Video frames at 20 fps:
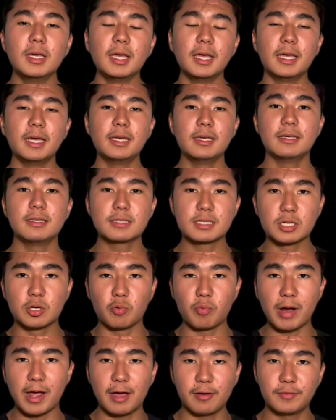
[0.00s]
is
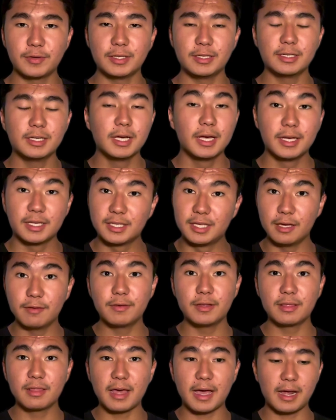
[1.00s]
gravity,
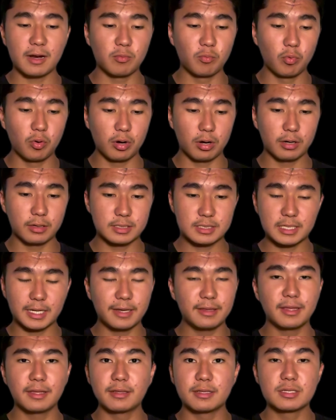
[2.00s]
given that we're saying
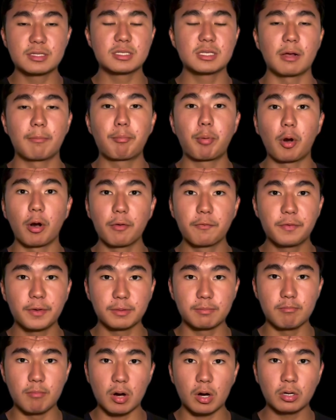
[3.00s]
that this is a perfect
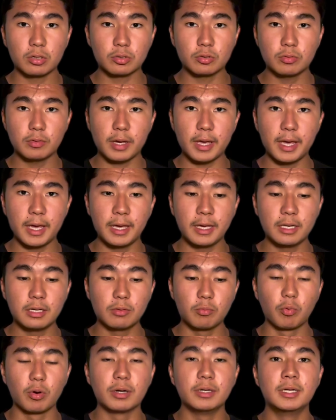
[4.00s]
model and
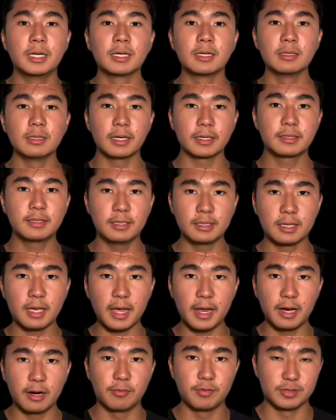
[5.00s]
we're neglecting
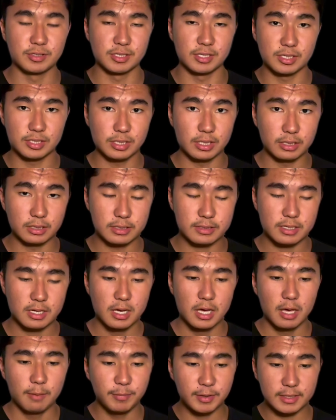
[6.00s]
air resistance.
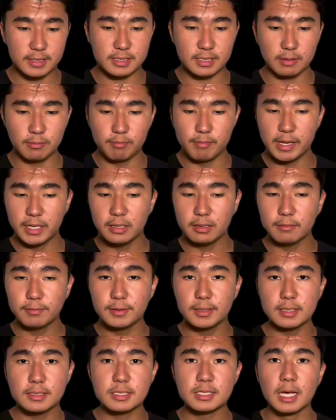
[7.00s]
Because many of
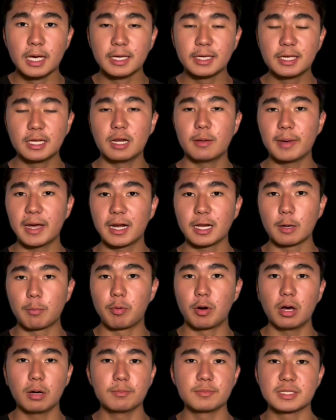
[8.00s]
these kinematic
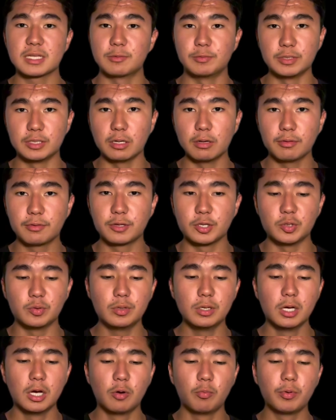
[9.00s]
problems that we go through,
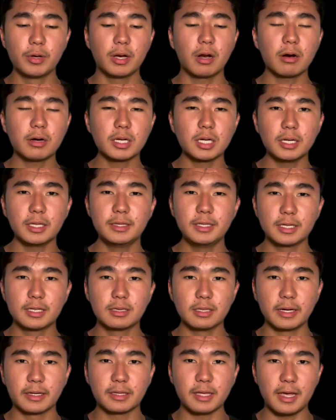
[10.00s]
we are going to
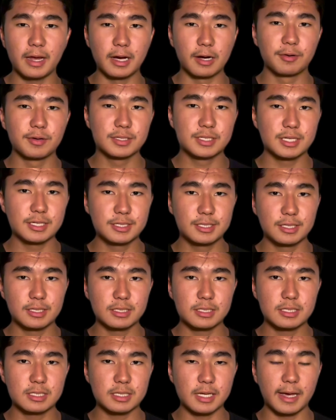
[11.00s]
neglect air
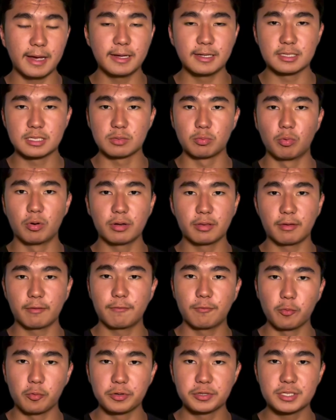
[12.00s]
resistance as one of the
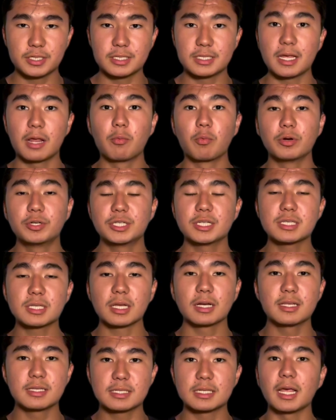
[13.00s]
forces, and we're just going to
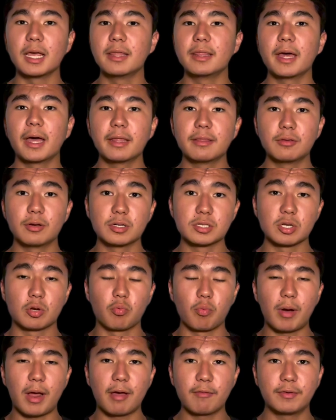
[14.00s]
say that there's
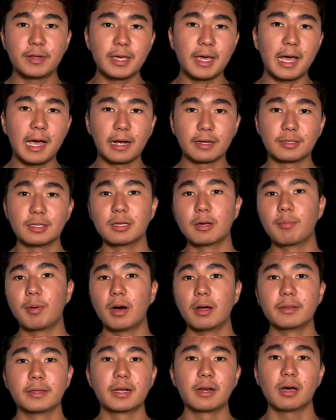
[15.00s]
gravity acting
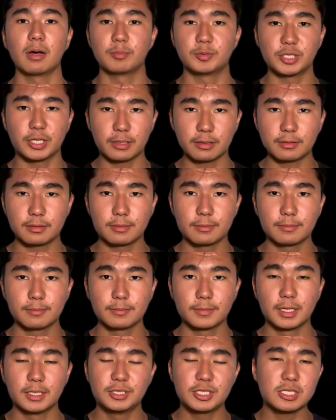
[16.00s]
upon that object,
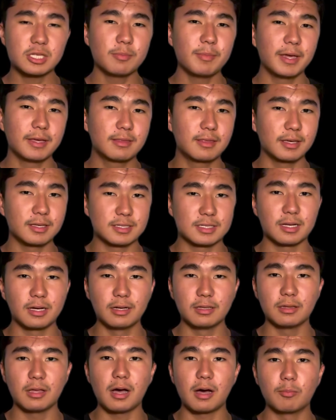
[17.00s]
just to make things a
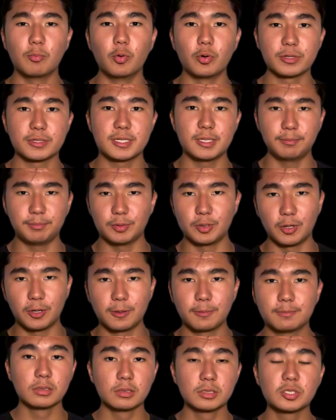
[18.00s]
lot more simpler.
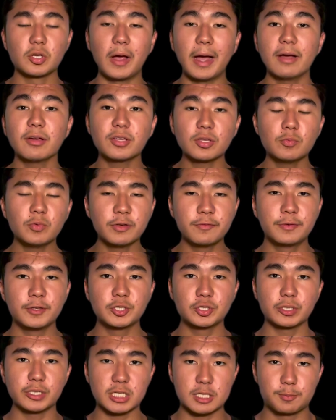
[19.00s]
So how can we
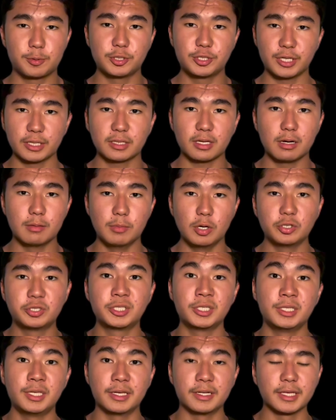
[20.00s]
visualize projectile
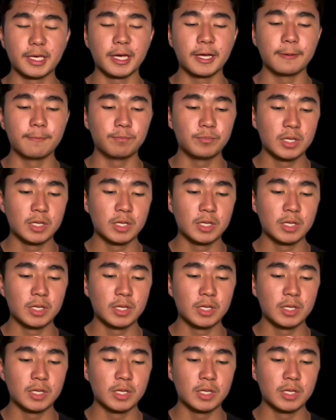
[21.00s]
motion yet again?